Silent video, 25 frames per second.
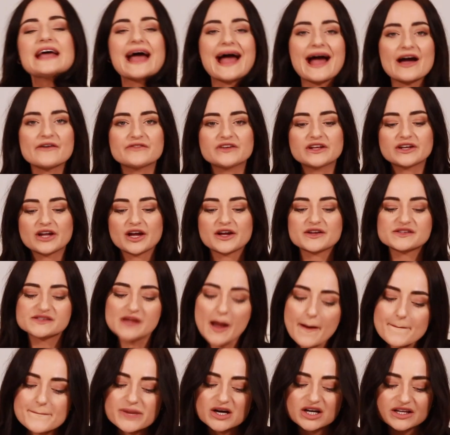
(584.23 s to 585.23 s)
Have your
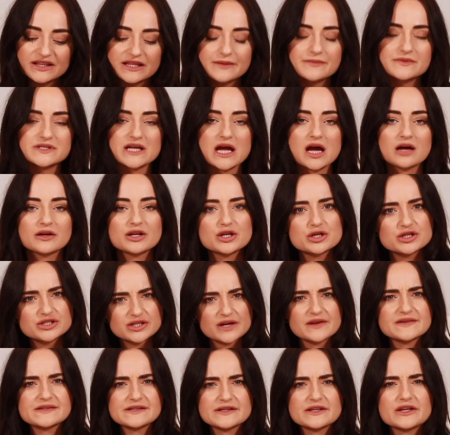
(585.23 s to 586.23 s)
notes, put them down,
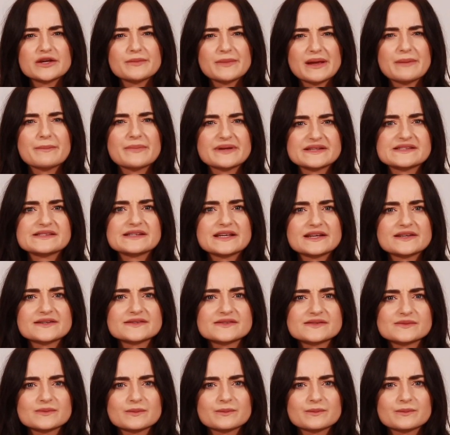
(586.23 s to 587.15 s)
shows that you mean business.